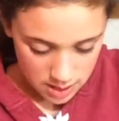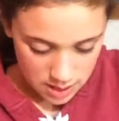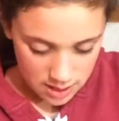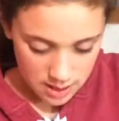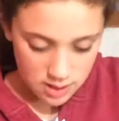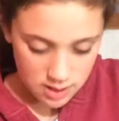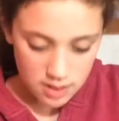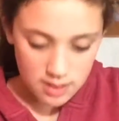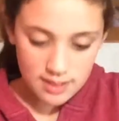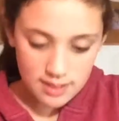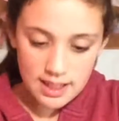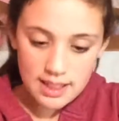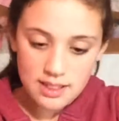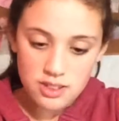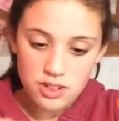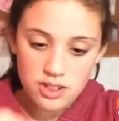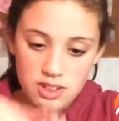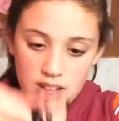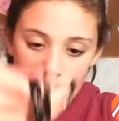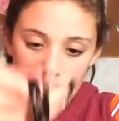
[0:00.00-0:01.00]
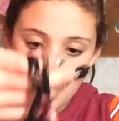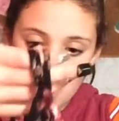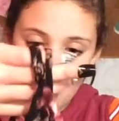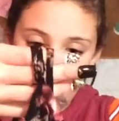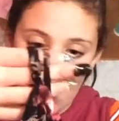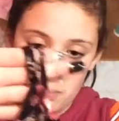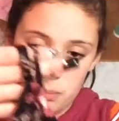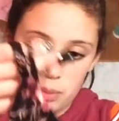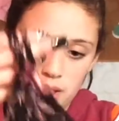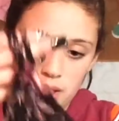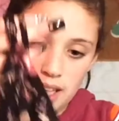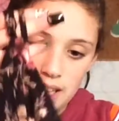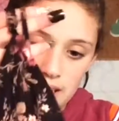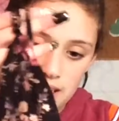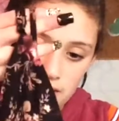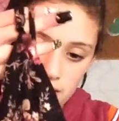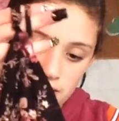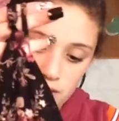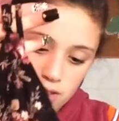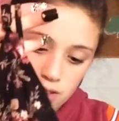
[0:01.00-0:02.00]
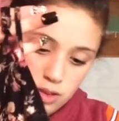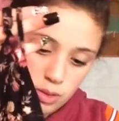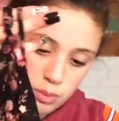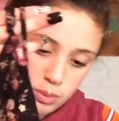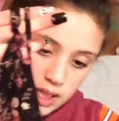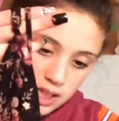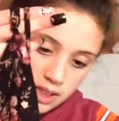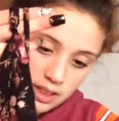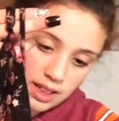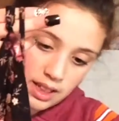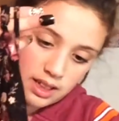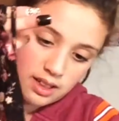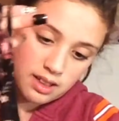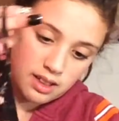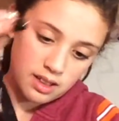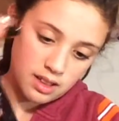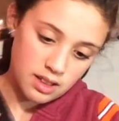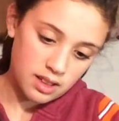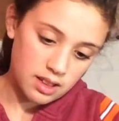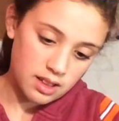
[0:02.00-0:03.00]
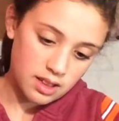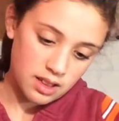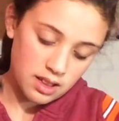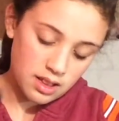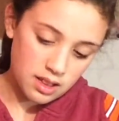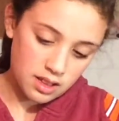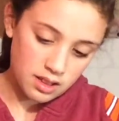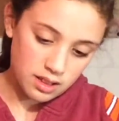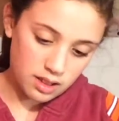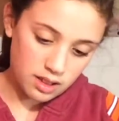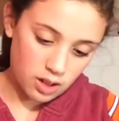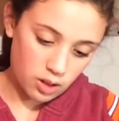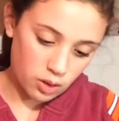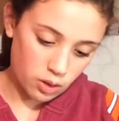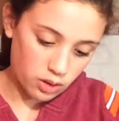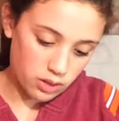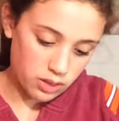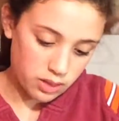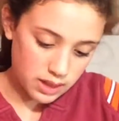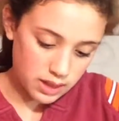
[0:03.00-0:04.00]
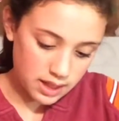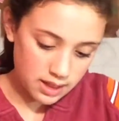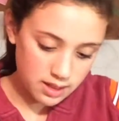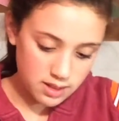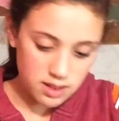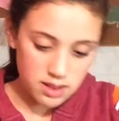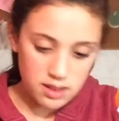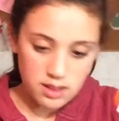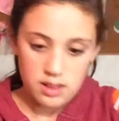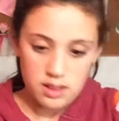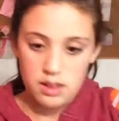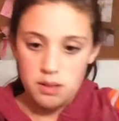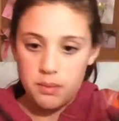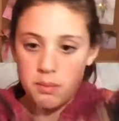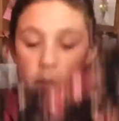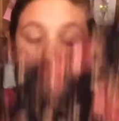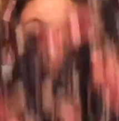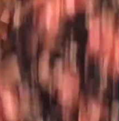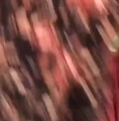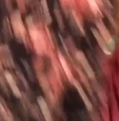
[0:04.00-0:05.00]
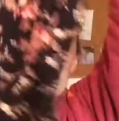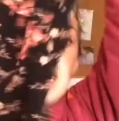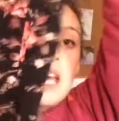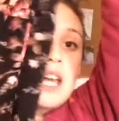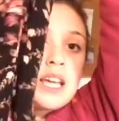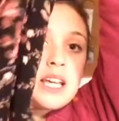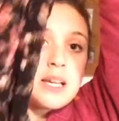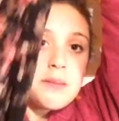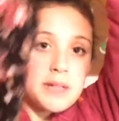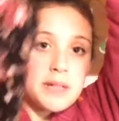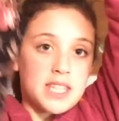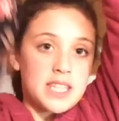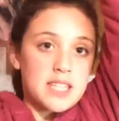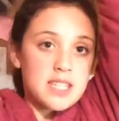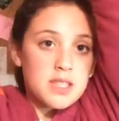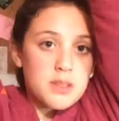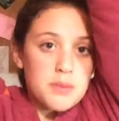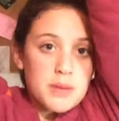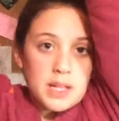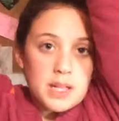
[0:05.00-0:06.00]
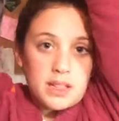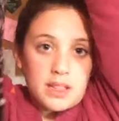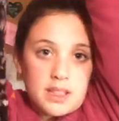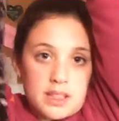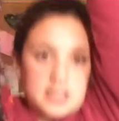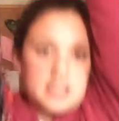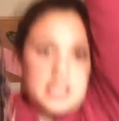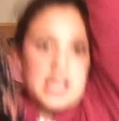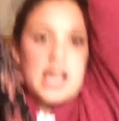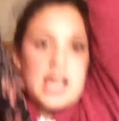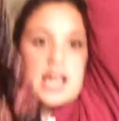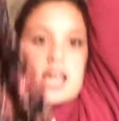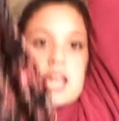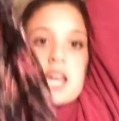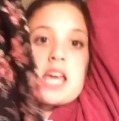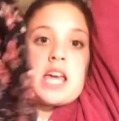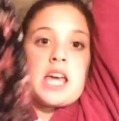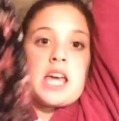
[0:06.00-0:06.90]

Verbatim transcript: it's it's just kind of complicated. There's so many like little things this is what it looks like.